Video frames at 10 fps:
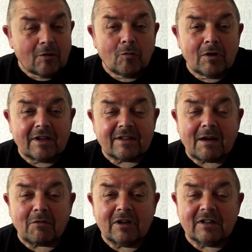we're at
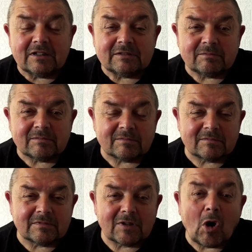our
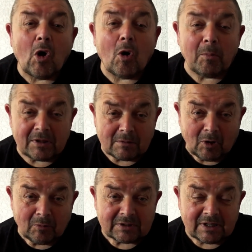home at the
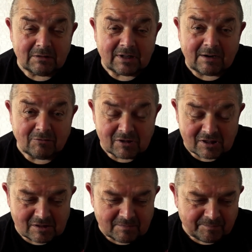moment, our
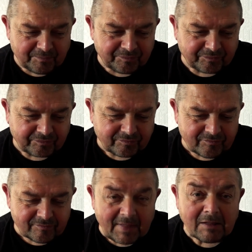house.
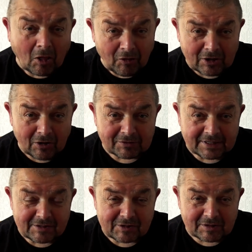Not the
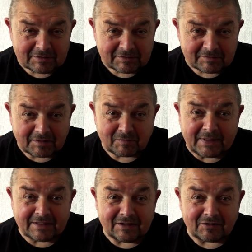cottage, we
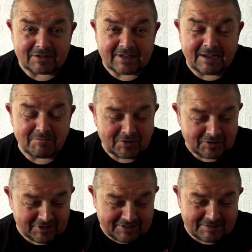spent a lot of time
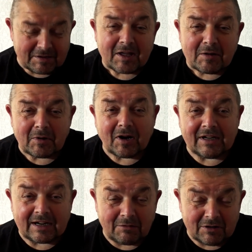there, but
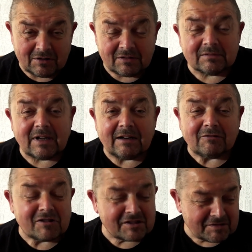at our
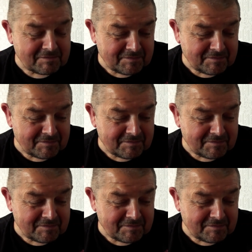house.